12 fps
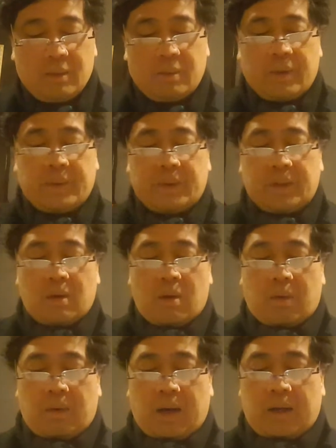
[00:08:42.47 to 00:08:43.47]
When you
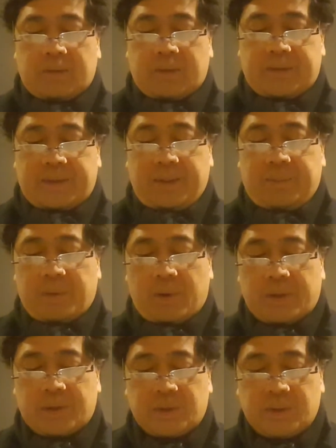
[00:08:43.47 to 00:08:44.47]
go around 3
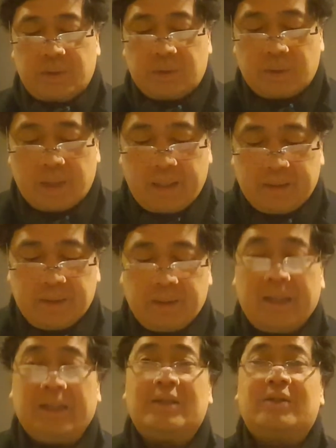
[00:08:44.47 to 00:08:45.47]
points, you create
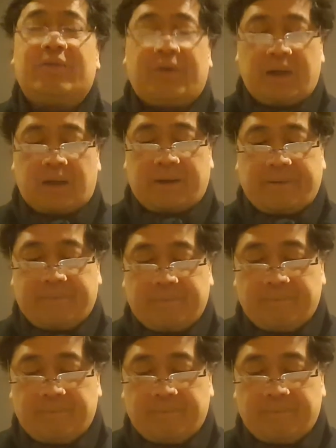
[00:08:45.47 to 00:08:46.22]
a sphere.